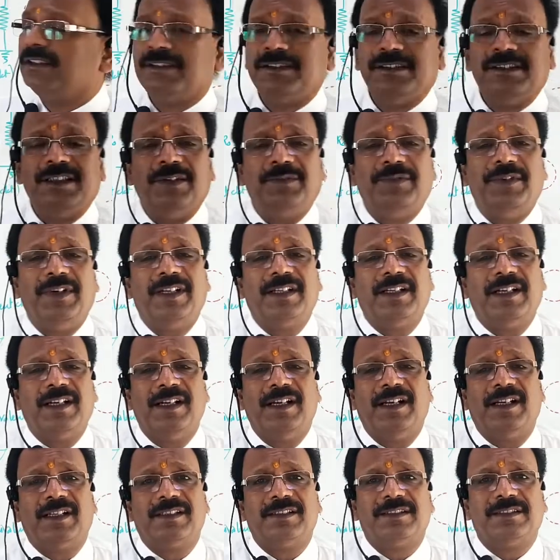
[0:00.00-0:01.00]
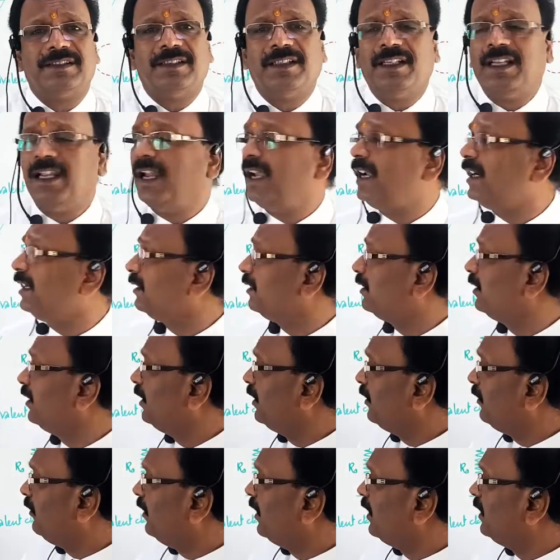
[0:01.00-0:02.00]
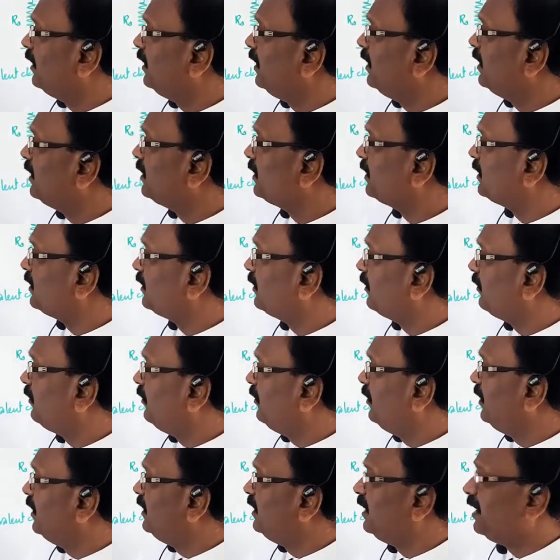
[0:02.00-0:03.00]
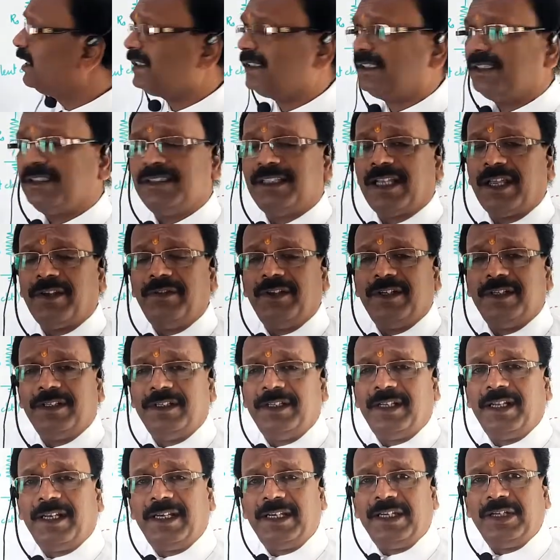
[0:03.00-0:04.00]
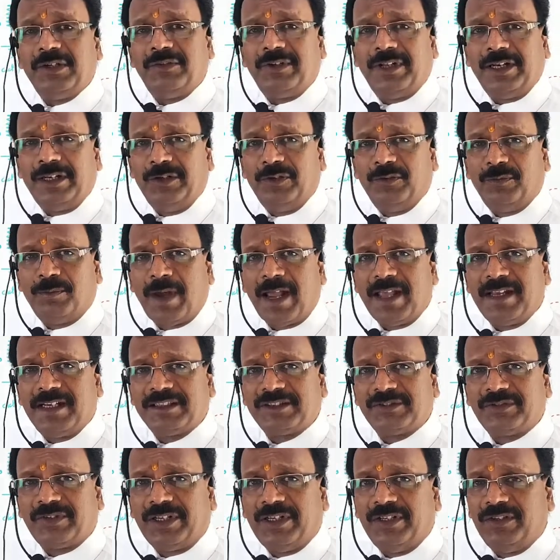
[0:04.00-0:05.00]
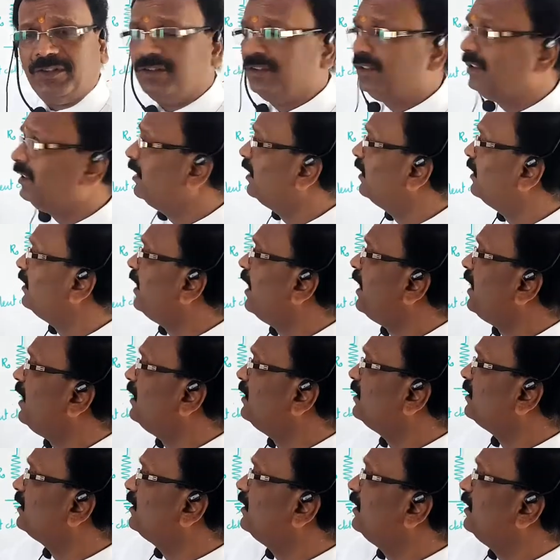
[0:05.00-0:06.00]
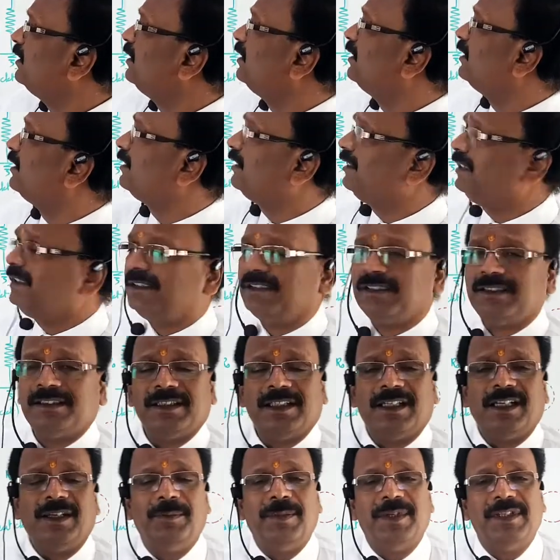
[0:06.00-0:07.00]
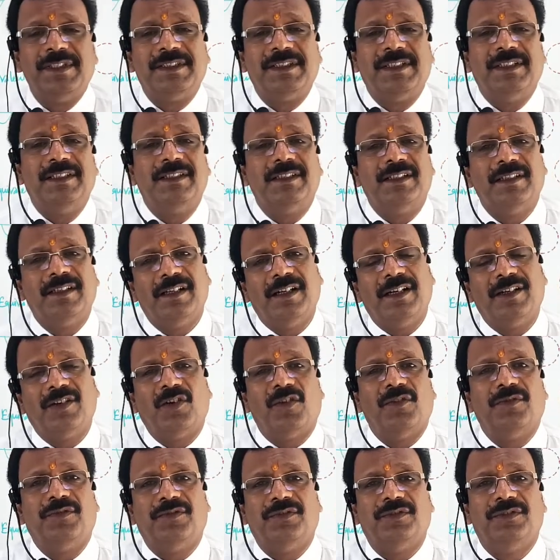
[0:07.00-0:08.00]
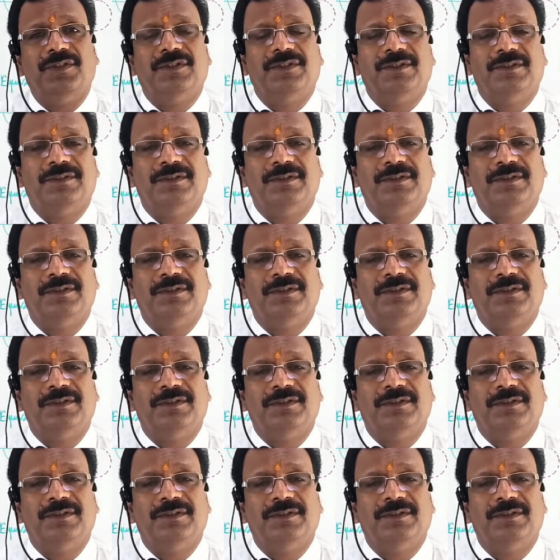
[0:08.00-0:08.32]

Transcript: JFET conducts, and when this VGS is having negative value, minus value, that is this remains in cut off.